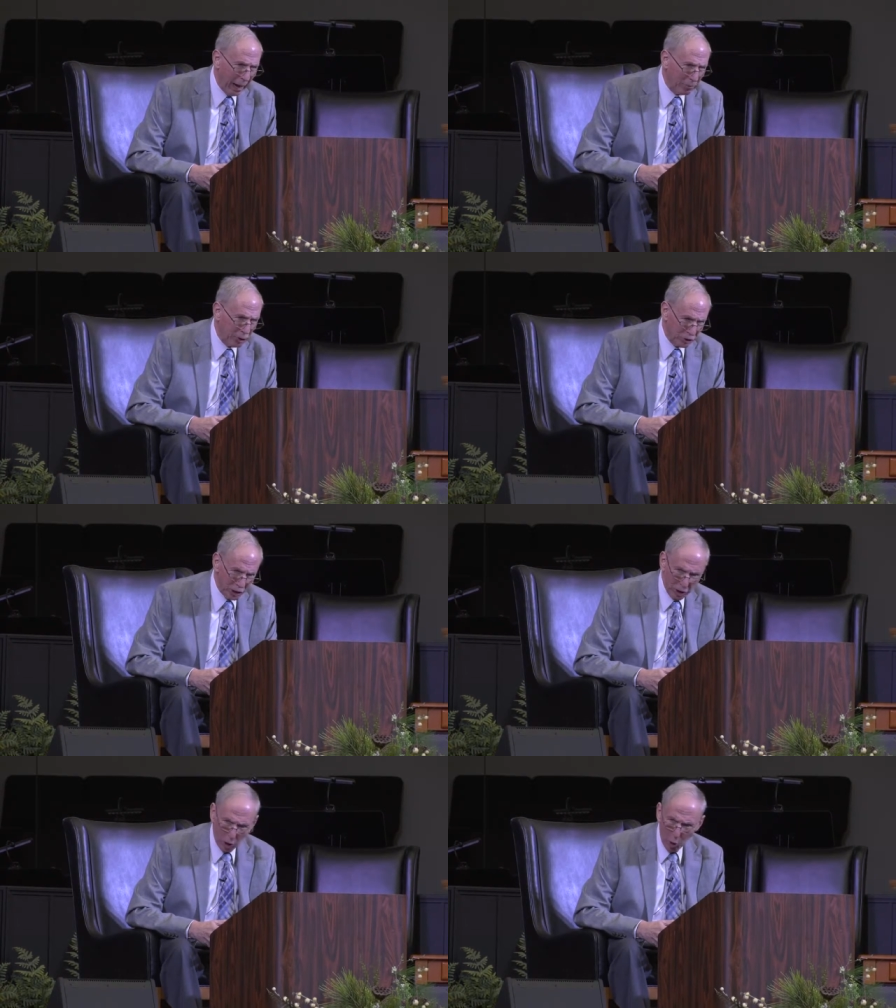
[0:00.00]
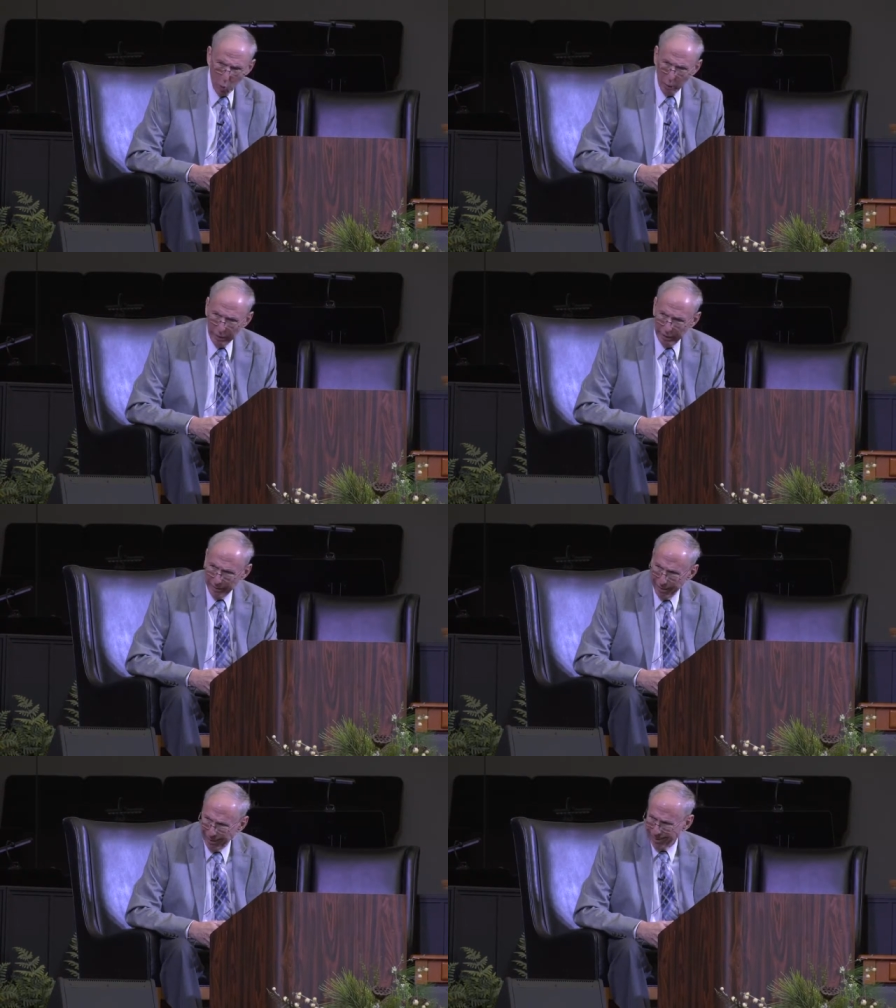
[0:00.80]
I'm just going to go with
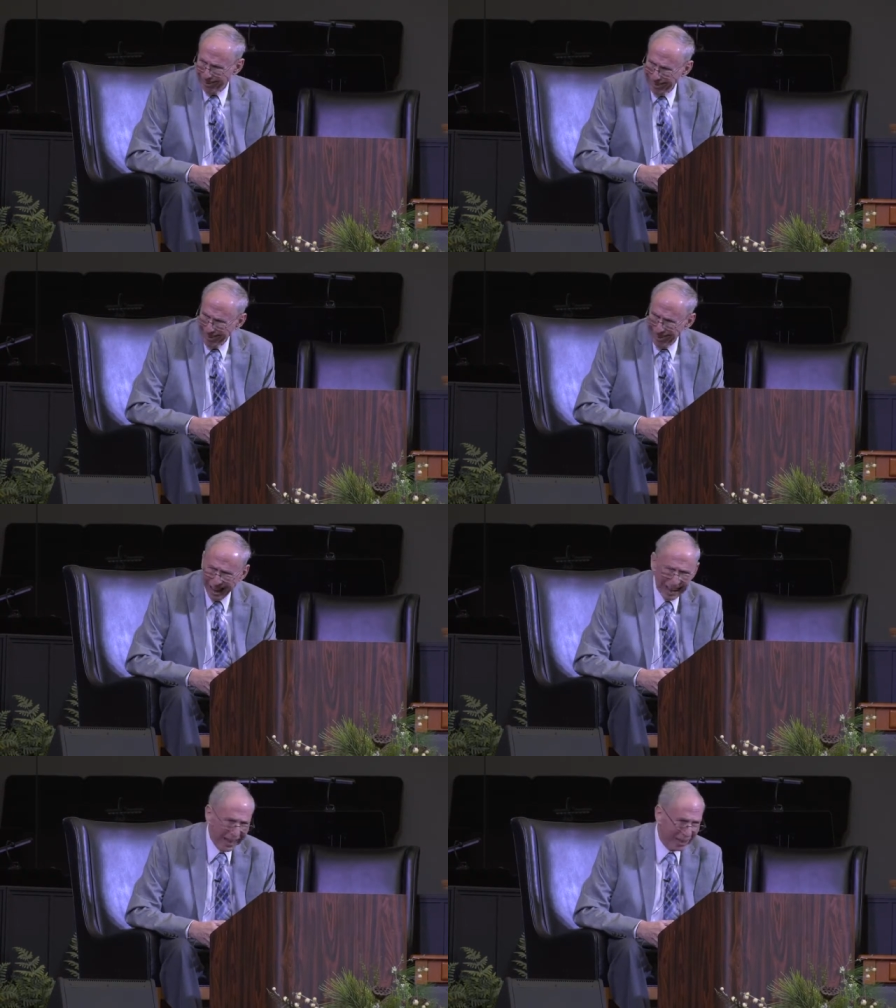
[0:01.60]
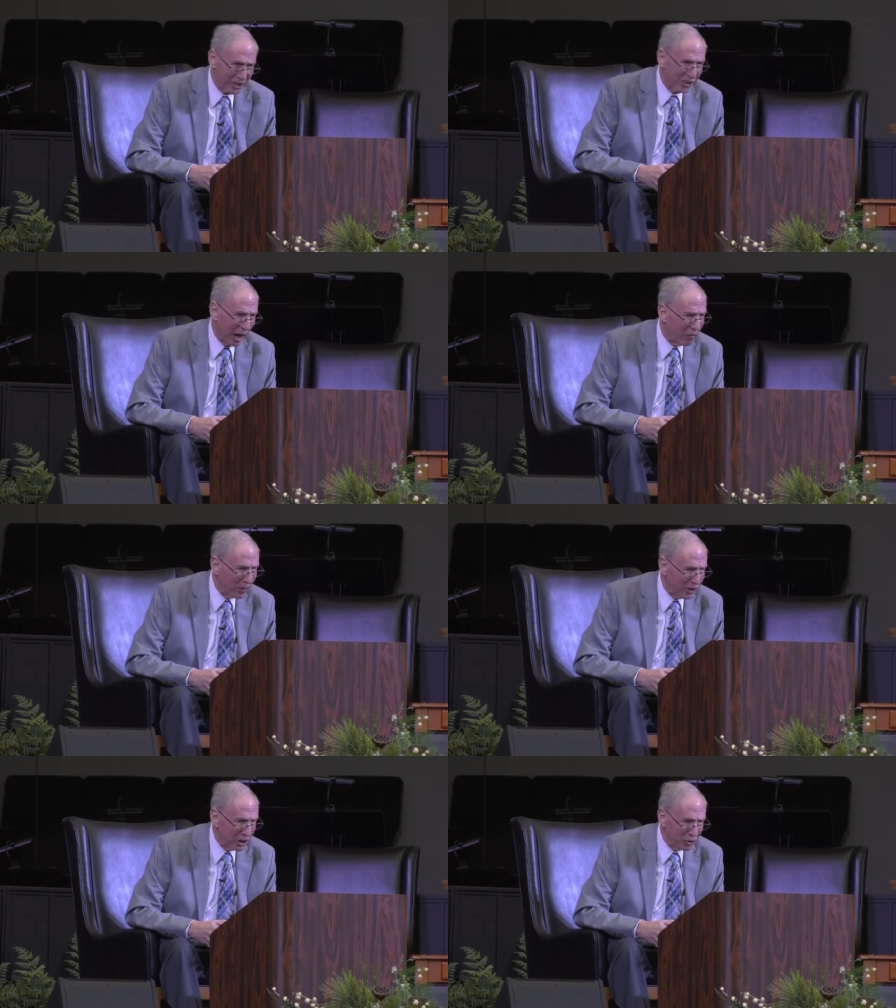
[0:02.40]
it? I got a salvation